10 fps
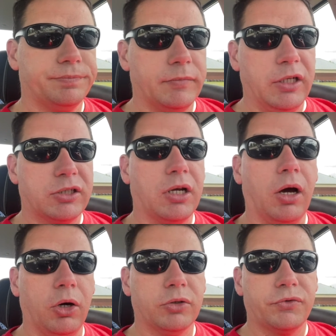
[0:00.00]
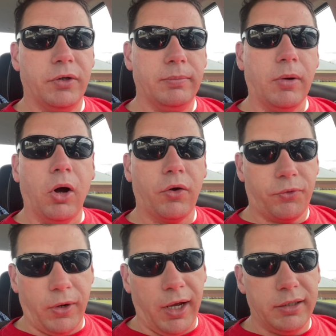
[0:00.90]
is caused from
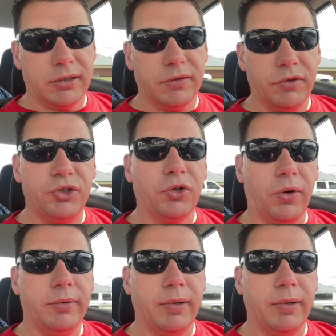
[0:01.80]
arthritis of the joint.